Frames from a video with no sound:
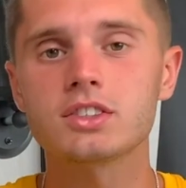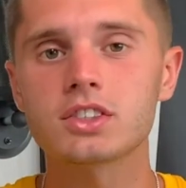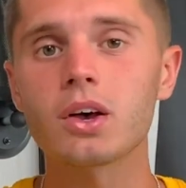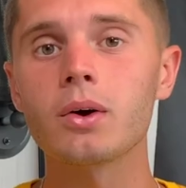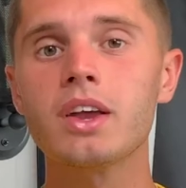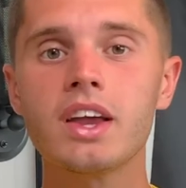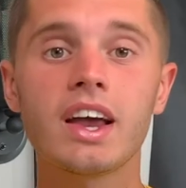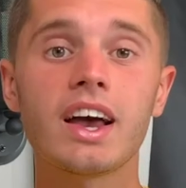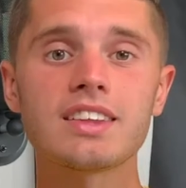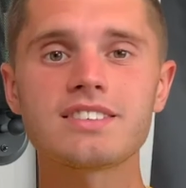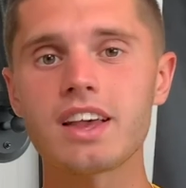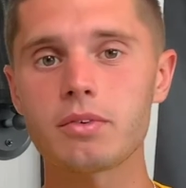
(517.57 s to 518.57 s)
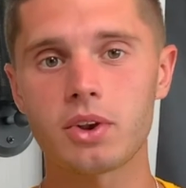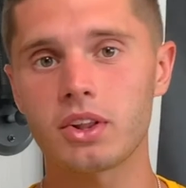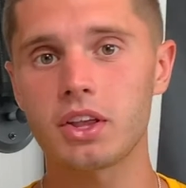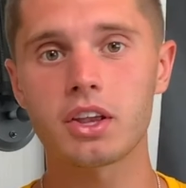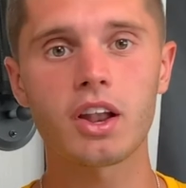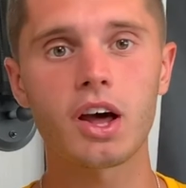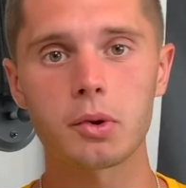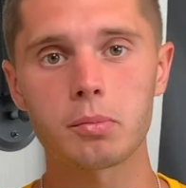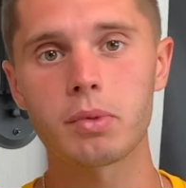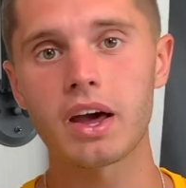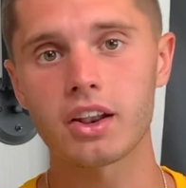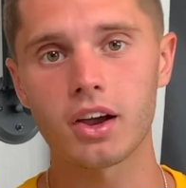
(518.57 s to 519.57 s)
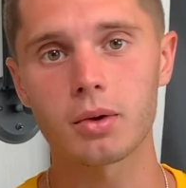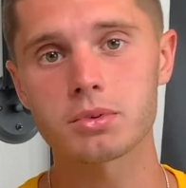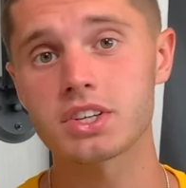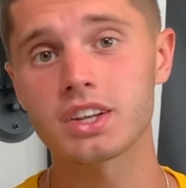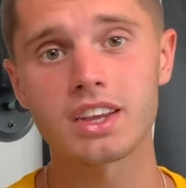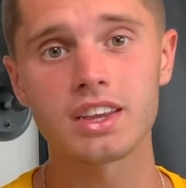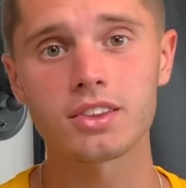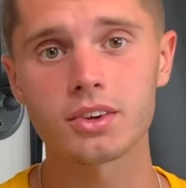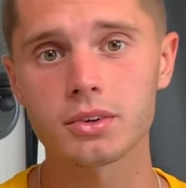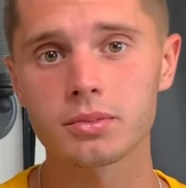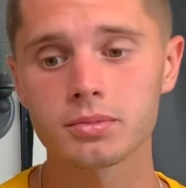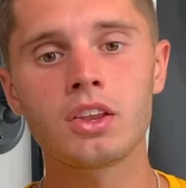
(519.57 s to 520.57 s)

So that's definitely not a bad option either.